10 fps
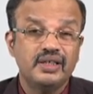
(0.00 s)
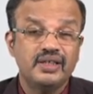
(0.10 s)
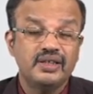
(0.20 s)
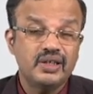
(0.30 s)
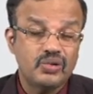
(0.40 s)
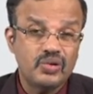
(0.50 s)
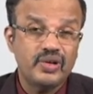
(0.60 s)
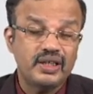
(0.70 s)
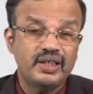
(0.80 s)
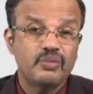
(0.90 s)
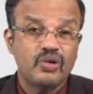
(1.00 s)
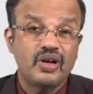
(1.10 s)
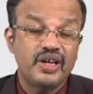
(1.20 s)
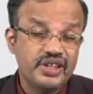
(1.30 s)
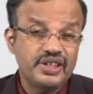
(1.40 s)
In the colorectum or
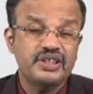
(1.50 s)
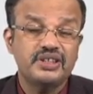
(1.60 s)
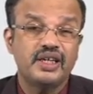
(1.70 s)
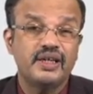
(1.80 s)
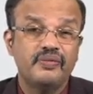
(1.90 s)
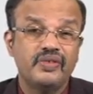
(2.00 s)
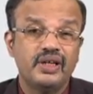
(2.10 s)
large intestine,